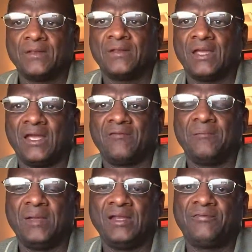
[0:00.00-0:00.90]
They have
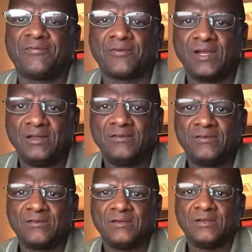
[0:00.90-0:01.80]
many
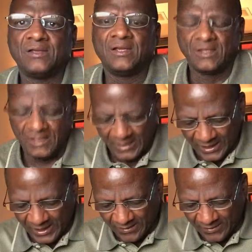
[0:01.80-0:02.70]
friends,
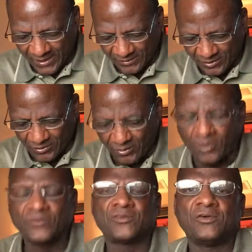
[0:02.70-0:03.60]
and that they're
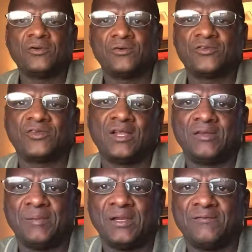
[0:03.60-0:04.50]
also
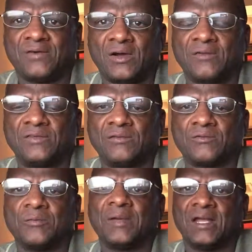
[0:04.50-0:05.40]
said to be involved in
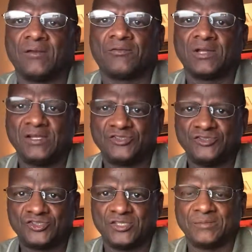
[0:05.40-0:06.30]
romantic
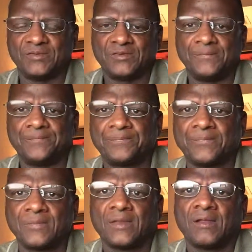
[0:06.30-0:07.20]
relationships.
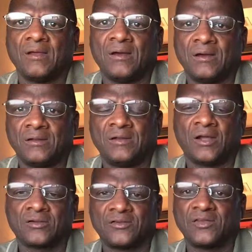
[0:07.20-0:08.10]

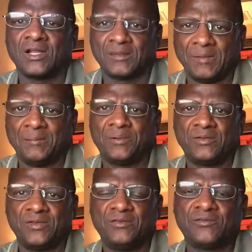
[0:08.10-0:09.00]
Dr. Seligman
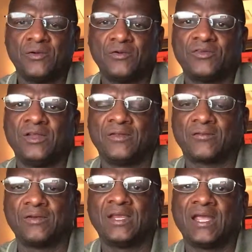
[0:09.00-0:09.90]
put these folks in
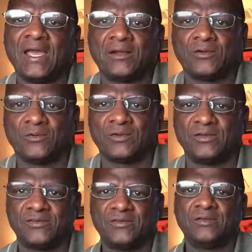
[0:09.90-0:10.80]
3
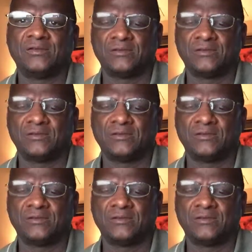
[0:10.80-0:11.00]
categories